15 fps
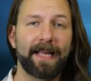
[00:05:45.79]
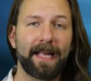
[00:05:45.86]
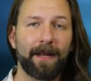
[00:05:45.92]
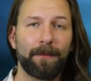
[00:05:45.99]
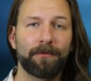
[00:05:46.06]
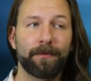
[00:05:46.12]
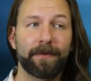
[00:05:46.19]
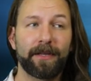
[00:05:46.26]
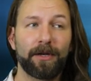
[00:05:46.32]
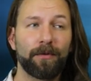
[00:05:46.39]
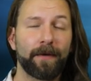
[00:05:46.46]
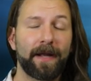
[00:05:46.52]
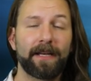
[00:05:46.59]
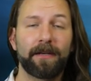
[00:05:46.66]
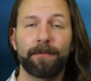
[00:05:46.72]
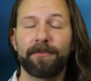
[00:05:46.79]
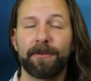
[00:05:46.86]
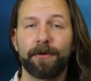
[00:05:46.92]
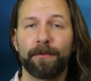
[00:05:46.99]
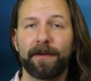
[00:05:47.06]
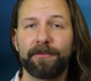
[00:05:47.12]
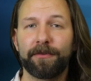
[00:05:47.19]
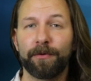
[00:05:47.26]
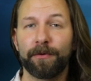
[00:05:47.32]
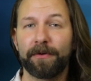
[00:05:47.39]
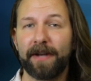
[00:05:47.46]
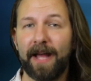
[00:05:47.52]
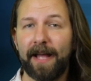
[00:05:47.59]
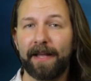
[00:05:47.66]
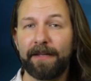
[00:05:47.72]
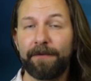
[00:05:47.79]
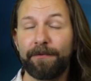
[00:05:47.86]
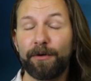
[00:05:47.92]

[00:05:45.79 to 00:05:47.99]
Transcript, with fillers: games with their random generation or not,